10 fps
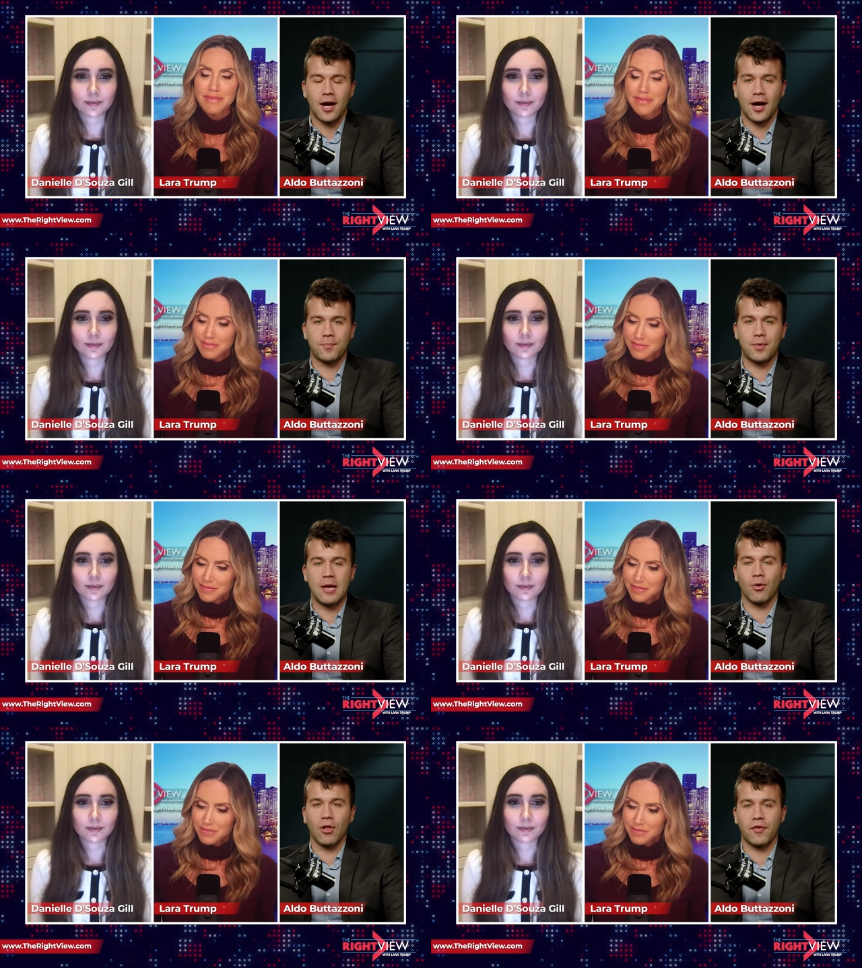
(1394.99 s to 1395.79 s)
Speaker 1: uh,
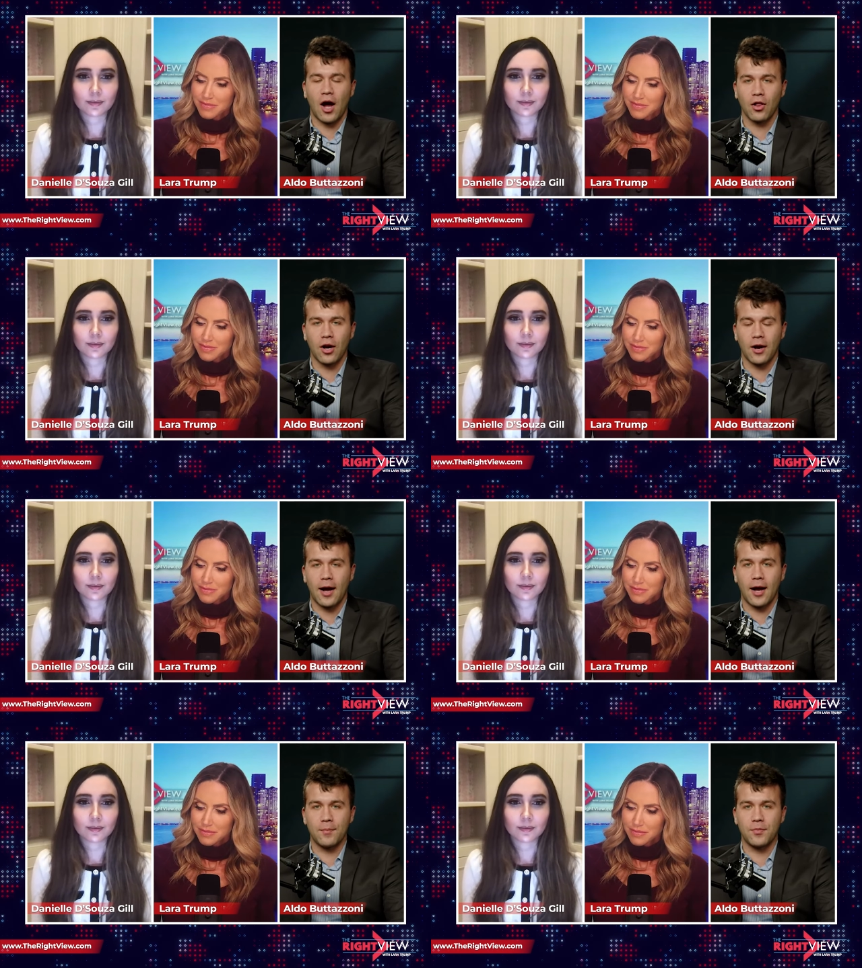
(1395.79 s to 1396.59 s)
people of color.
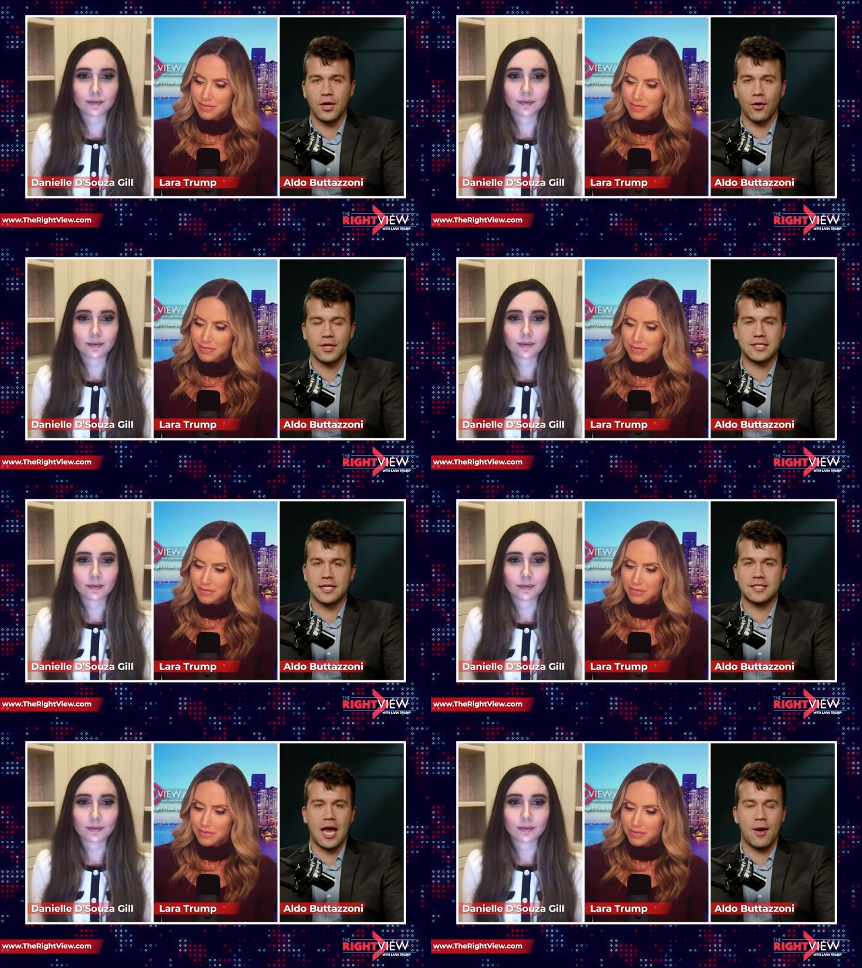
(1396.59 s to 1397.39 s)
Um, you know, it's the
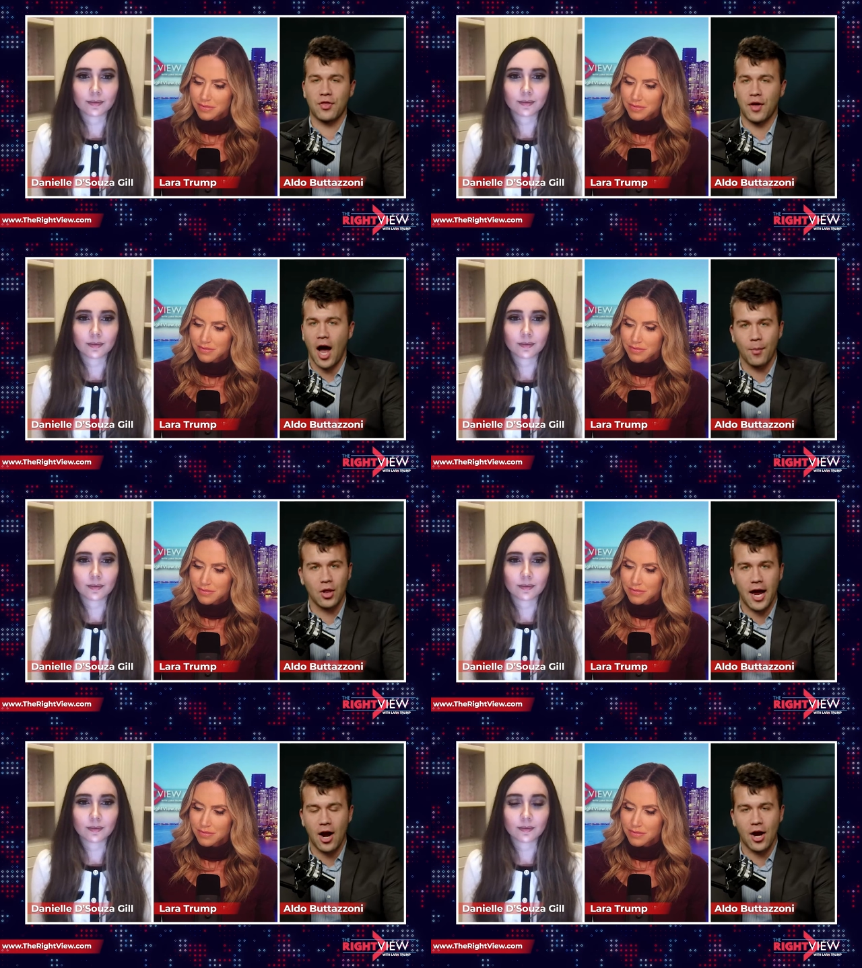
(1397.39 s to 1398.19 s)
same with Kamala
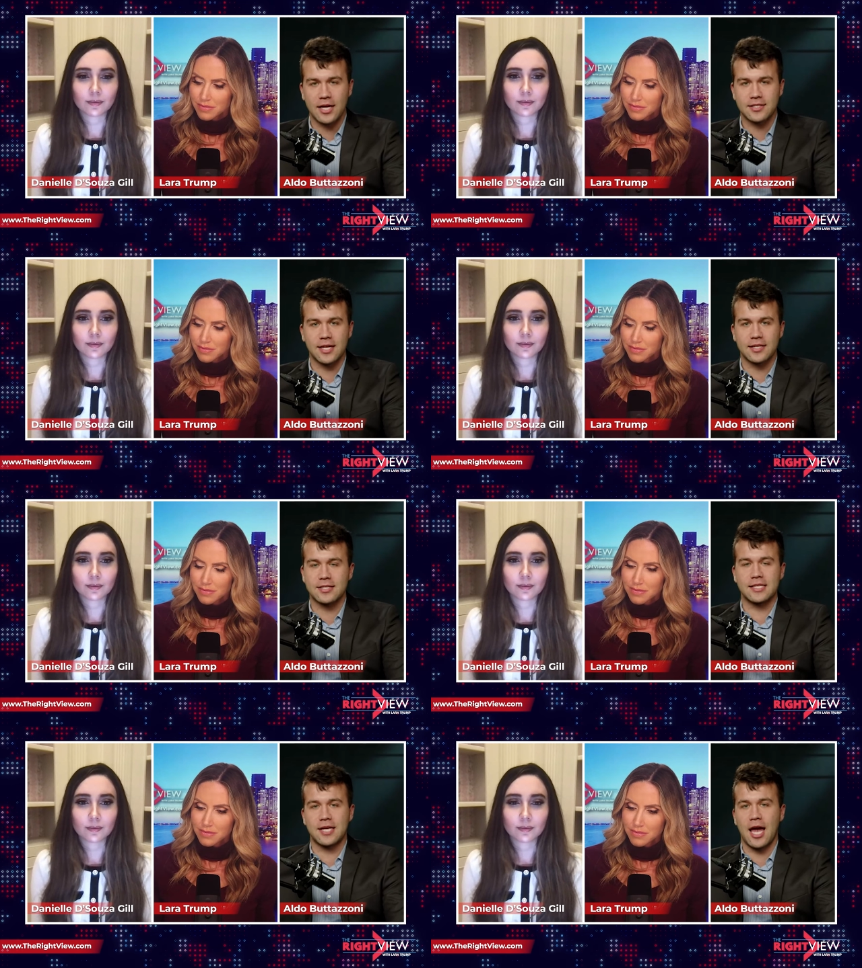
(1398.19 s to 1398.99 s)
Harris. It's
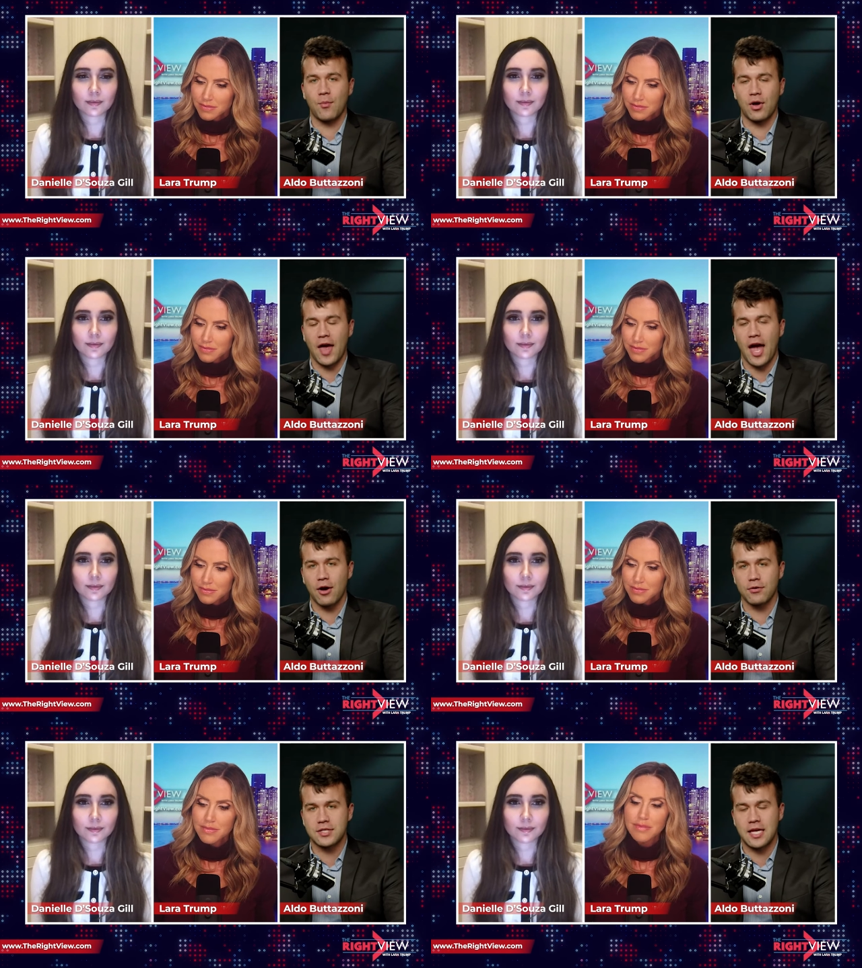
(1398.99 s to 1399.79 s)
the same with
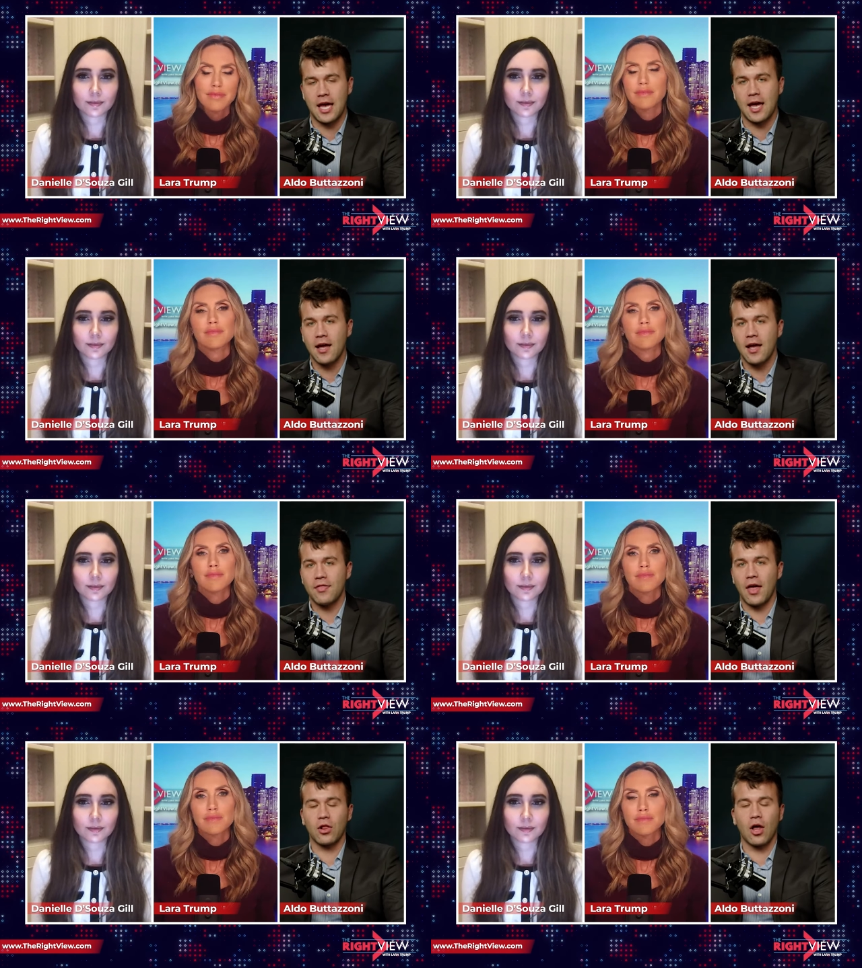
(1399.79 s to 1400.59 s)
AOC.
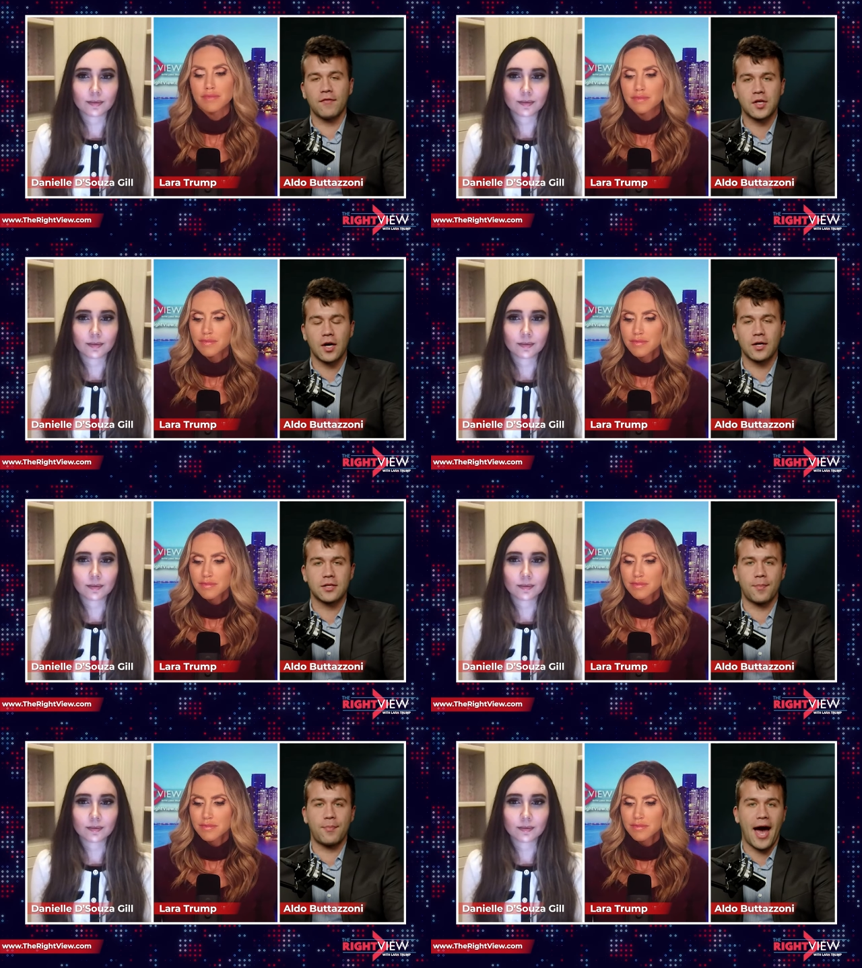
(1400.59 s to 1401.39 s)
They love to
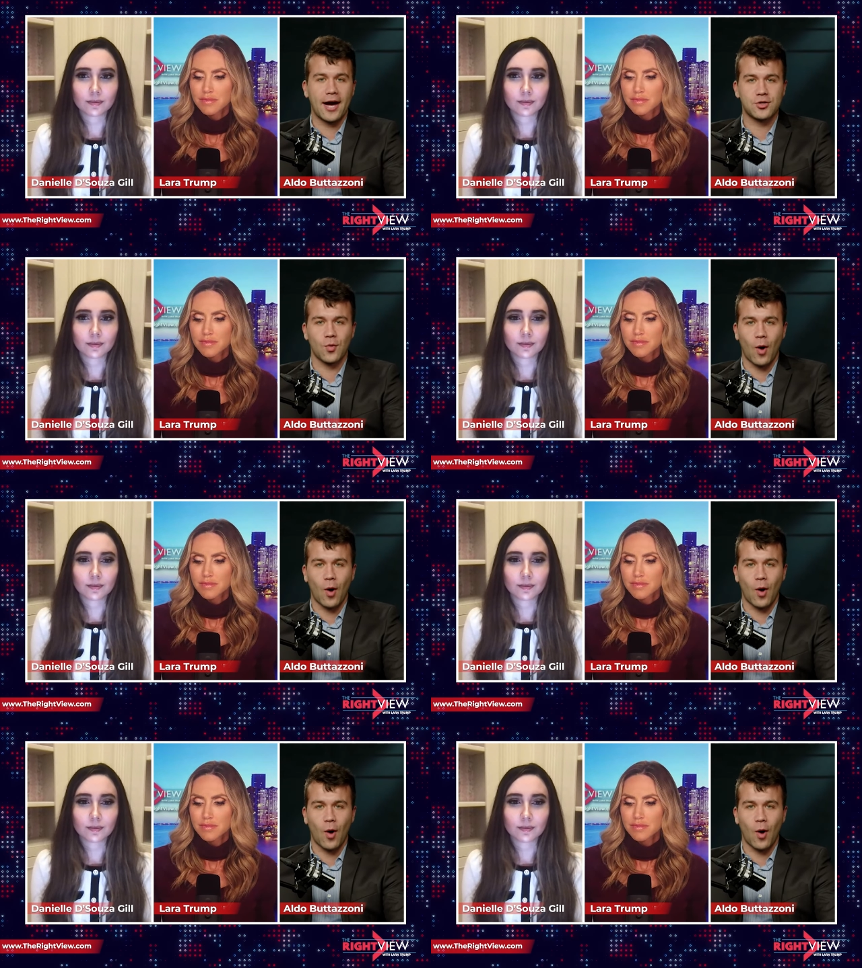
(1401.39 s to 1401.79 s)
to bash